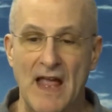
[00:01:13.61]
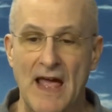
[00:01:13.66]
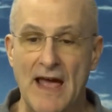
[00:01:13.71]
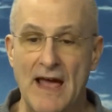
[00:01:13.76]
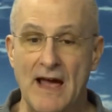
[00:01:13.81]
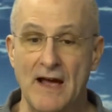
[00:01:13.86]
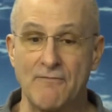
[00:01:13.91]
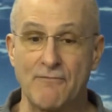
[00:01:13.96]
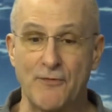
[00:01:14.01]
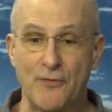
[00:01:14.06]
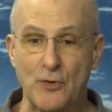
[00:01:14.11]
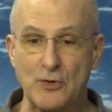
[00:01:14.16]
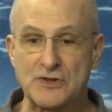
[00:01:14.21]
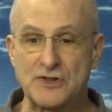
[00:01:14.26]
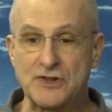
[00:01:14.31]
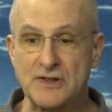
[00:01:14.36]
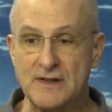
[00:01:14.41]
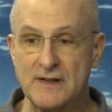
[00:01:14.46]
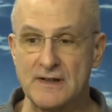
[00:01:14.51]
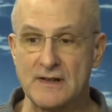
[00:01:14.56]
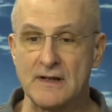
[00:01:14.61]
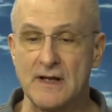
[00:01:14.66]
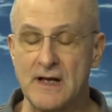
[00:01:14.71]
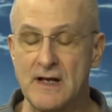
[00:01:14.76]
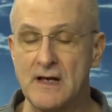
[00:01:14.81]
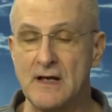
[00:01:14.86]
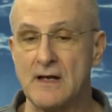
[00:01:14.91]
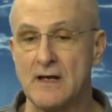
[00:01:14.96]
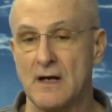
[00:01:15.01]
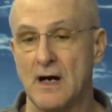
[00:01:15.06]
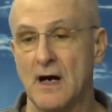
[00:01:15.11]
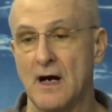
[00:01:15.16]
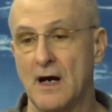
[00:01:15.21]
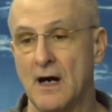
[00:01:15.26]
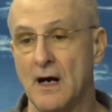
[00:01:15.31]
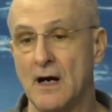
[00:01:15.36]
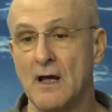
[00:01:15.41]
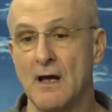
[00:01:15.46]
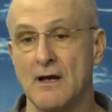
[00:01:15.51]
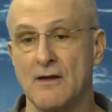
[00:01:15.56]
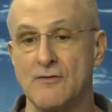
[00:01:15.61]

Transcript: And fortunately, uh,